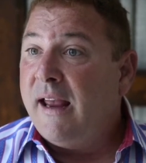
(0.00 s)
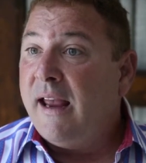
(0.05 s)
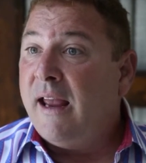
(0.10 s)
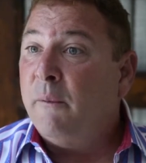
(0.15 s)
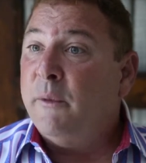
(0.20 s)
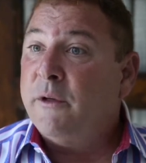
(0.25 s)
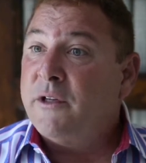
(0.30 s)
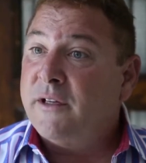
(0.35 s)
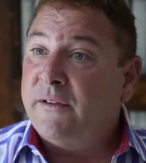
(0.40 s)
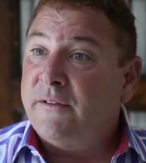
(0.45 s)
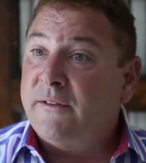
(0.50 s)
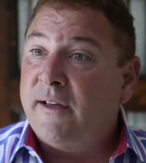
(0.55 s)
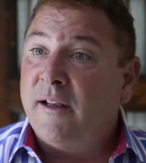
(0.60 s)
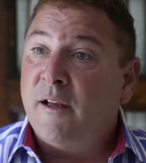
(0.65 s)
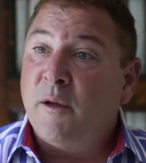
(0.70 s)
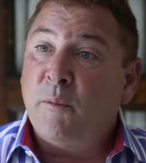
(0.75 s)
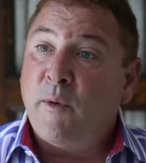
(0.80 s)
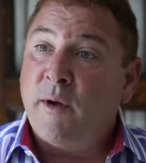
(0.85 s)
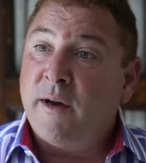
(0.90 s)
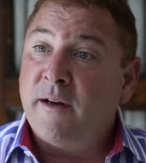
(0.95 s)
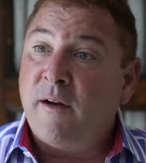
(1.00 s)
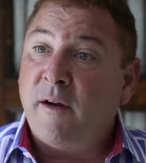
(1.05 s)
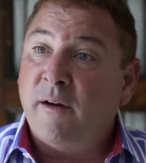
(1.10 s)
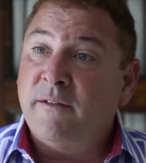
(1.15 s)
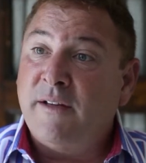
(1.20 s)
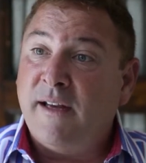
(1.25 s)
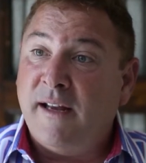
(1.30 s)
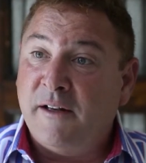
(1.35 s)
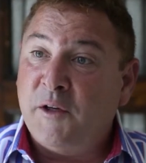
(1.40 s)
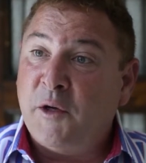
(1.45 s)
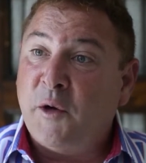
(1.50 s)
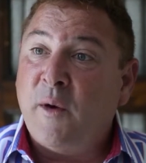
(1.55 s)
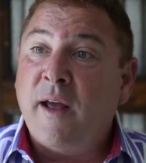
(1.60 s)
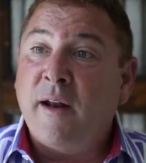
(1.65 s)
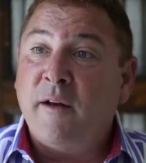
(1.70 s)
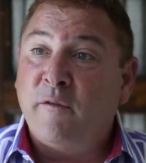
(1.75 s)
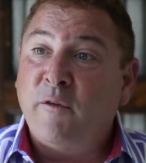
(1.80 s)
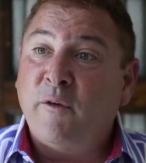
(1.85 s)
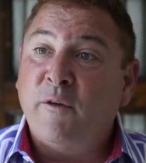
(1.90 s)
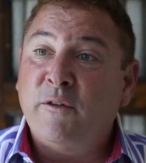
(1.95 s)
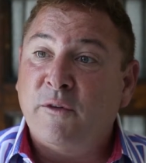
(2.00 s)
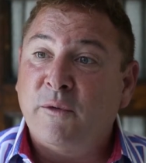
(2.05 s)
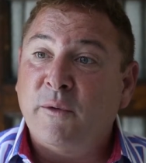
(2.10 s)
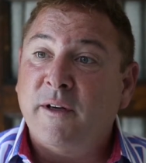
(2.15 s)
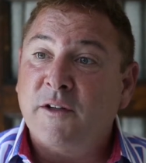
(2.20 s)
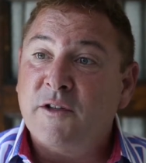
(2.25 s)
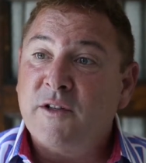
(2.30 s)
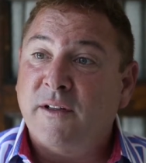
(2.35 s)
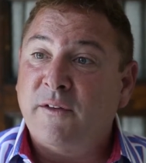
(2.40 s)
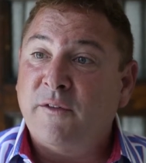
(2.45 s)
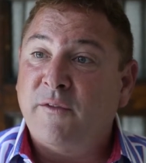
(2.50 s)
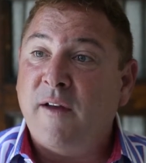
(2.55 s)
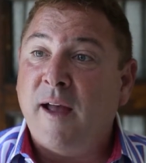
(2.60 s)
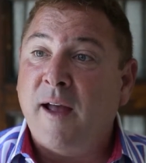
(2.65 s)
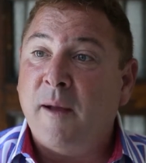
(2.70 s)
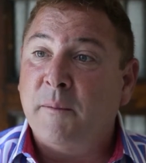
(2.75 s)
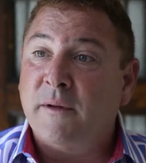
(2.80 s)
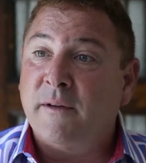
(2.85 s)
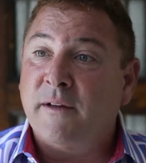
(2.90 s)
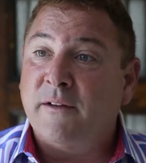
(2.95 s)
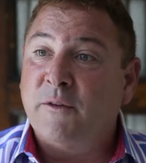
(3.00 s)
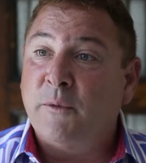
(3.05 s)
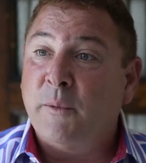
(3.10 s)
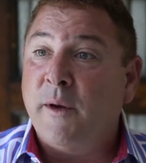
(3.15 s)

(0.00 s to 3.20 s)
and we just celebrated our 10-year anniversary at Just Fabulous.